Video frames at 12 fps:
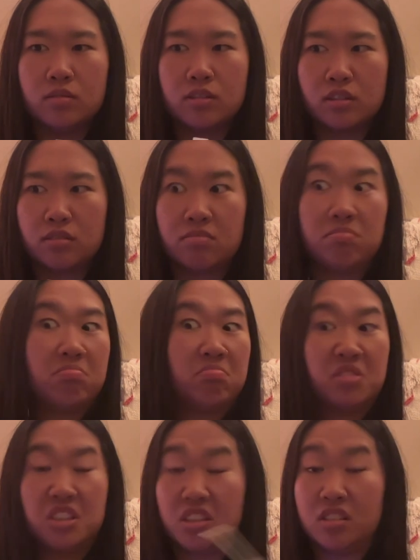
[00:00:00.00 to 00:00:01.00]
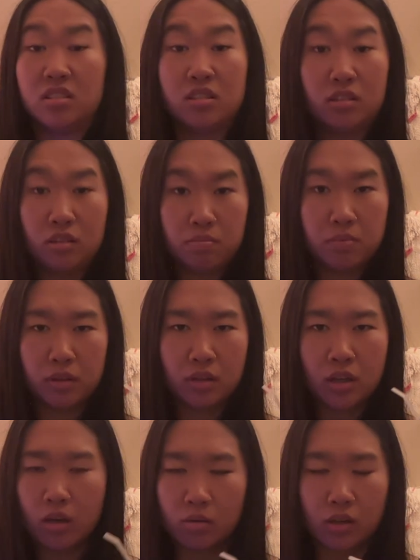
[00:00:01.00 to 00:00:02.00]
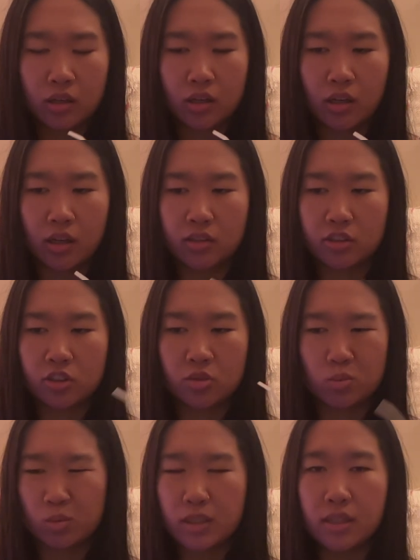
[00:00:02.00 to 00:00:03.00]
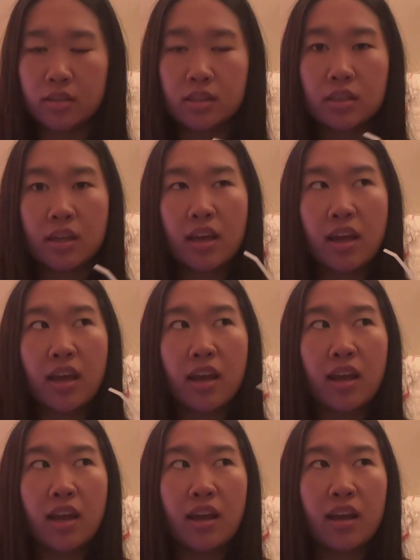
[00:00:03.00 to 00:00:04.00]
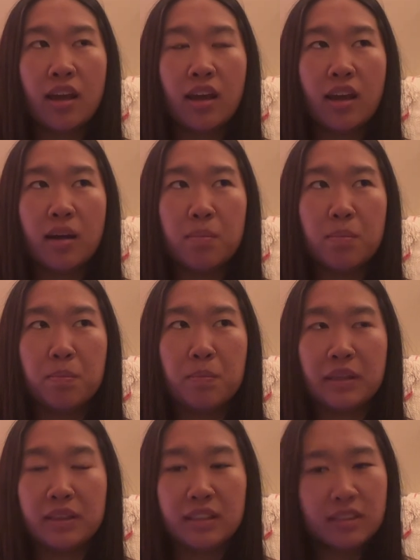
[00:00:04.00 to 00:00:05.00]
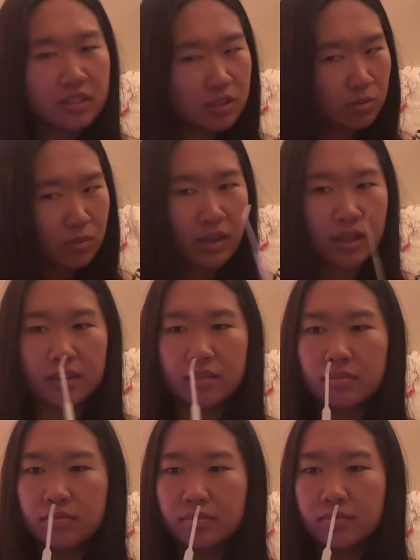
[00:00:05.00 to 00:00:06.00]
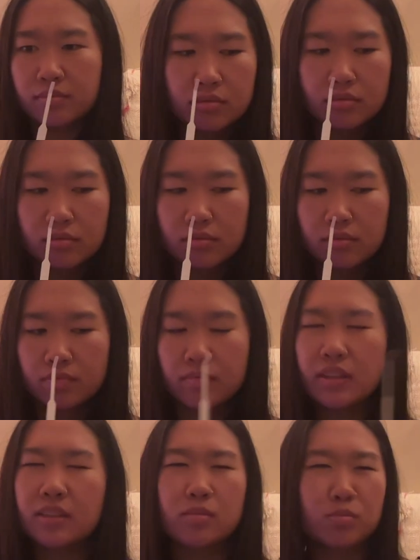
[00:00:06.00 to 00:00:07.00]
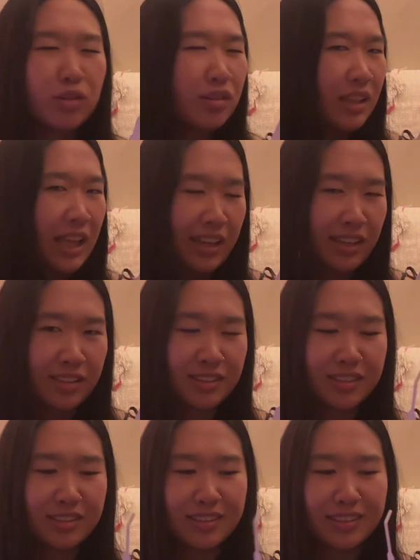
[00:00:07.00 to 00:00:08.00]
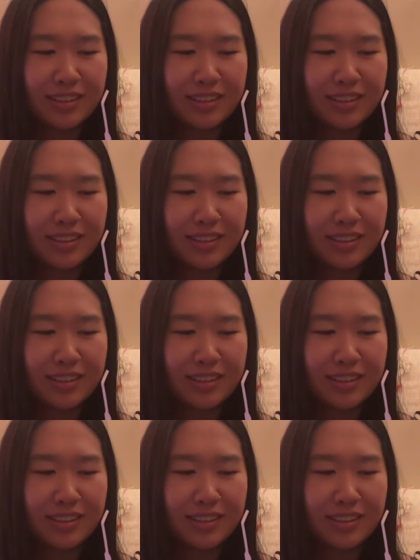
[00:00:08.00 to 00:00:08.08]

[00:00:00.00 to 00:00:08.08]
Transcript: are just super coconut and sweet. But this one is more light.